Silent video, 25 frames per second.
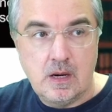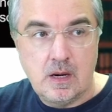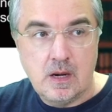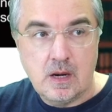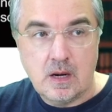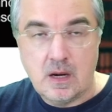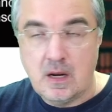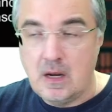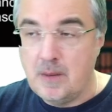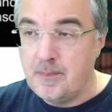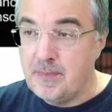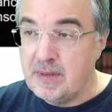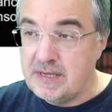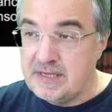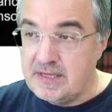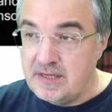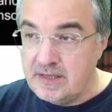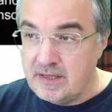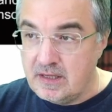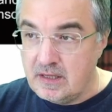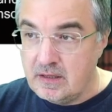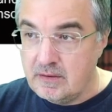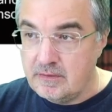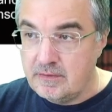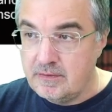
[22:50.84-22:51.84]

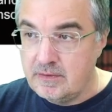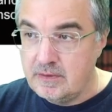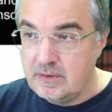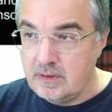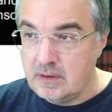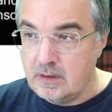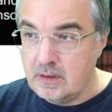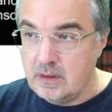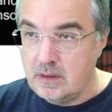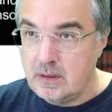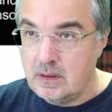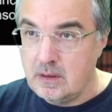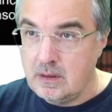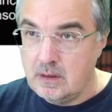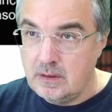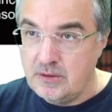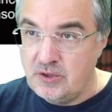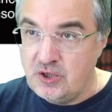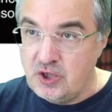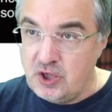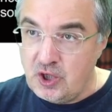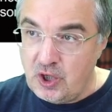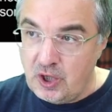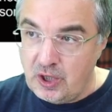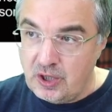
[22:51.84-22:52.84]
capacitive
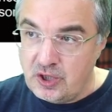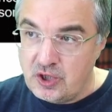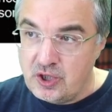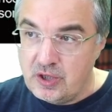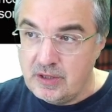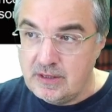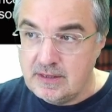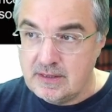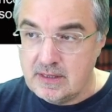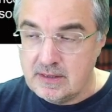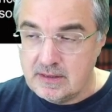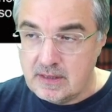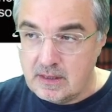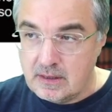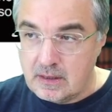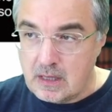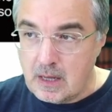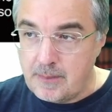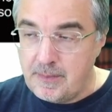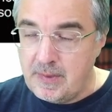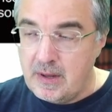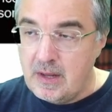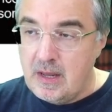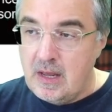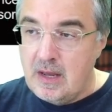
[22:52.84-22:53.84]
change in the
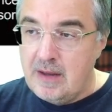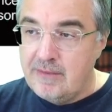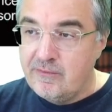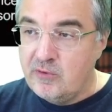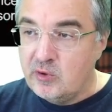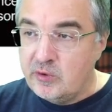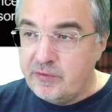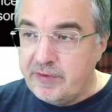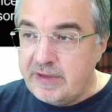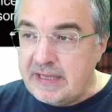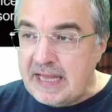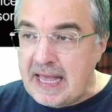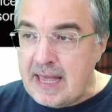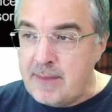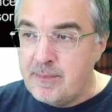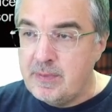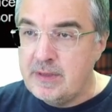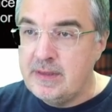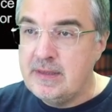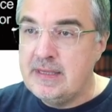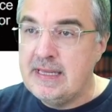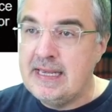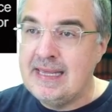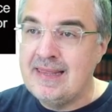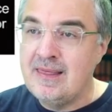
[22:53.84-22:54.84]
setup, what will
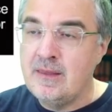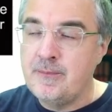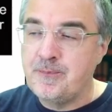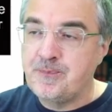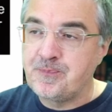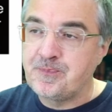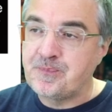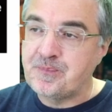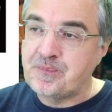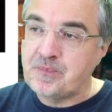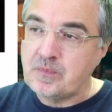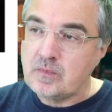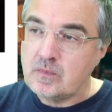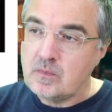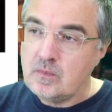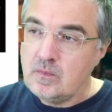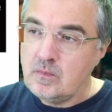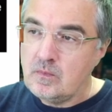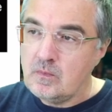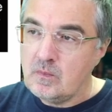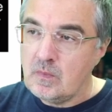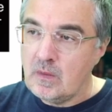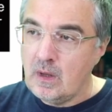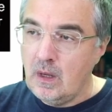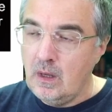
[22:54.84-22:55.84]
happen then?
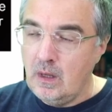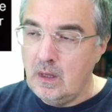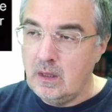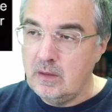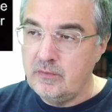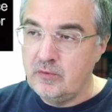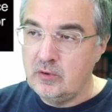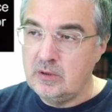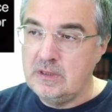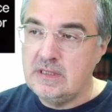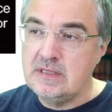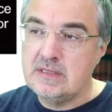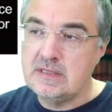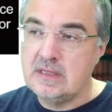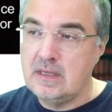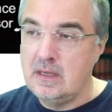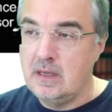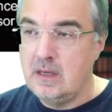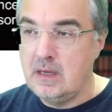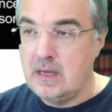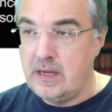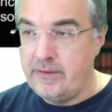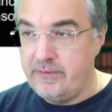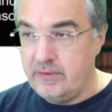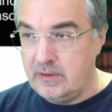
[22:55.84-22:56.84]
For this,
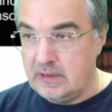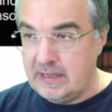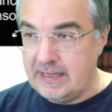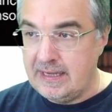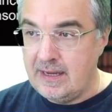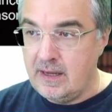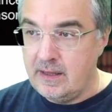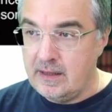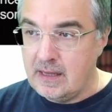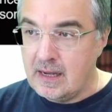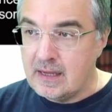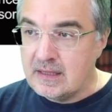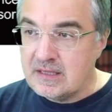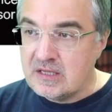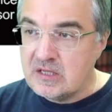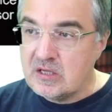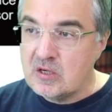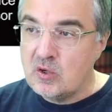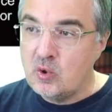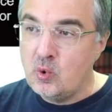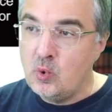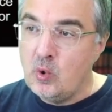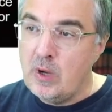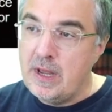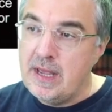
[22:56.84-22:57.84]
I will again
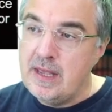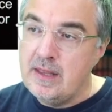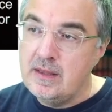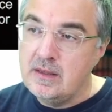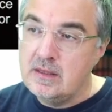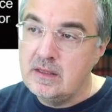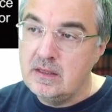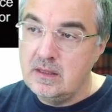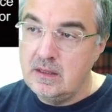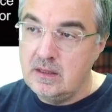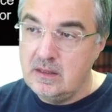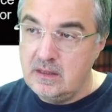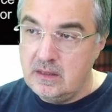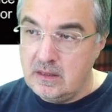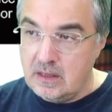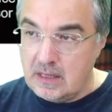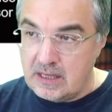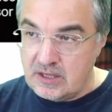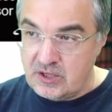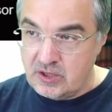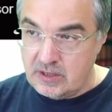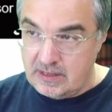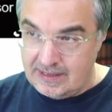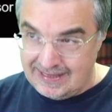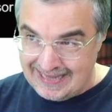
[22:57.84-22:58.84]
unscrew and
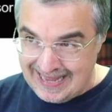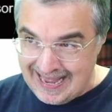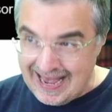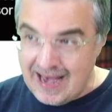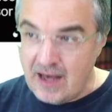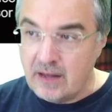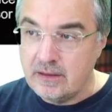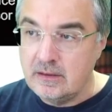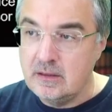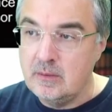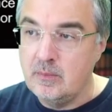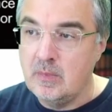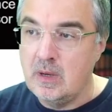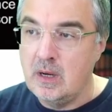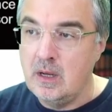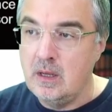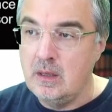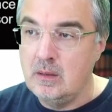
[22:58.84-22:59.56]
touch and add my